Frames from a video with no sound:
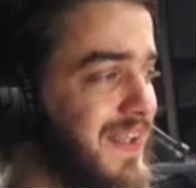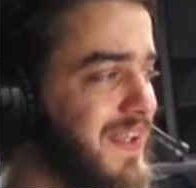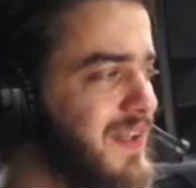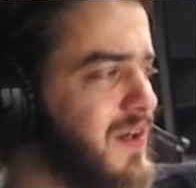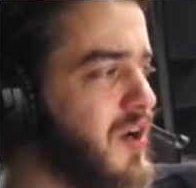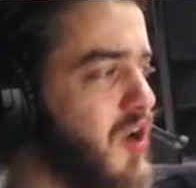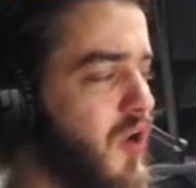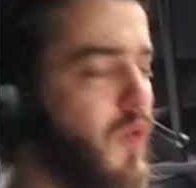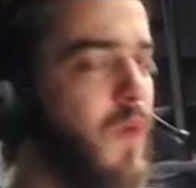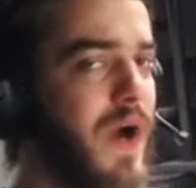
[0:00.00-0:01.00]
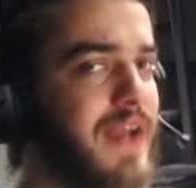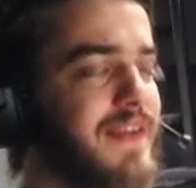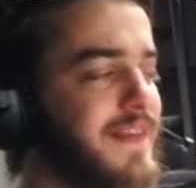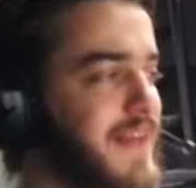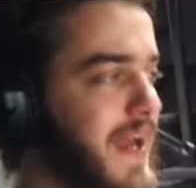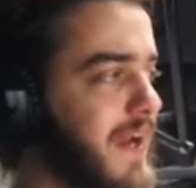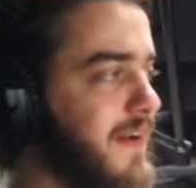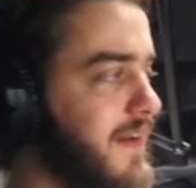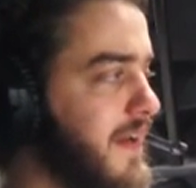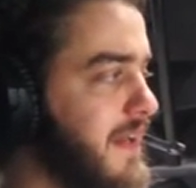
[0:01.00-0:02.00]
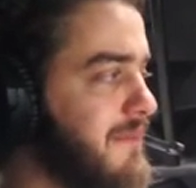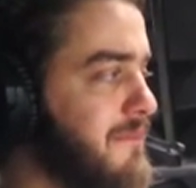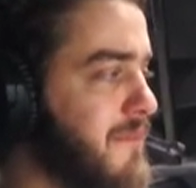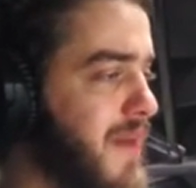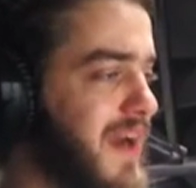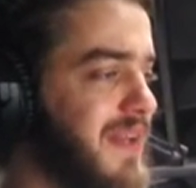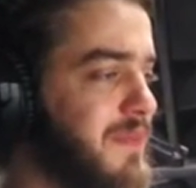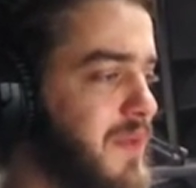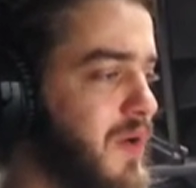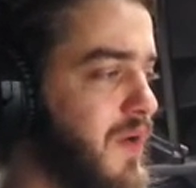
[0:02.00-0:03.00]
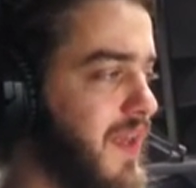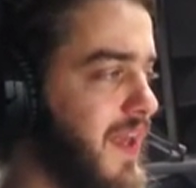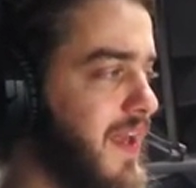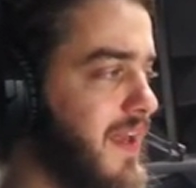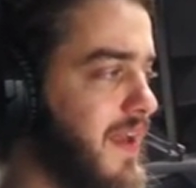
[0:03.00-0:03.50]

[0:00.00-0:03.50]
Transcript: a go wide deck, it might be okay,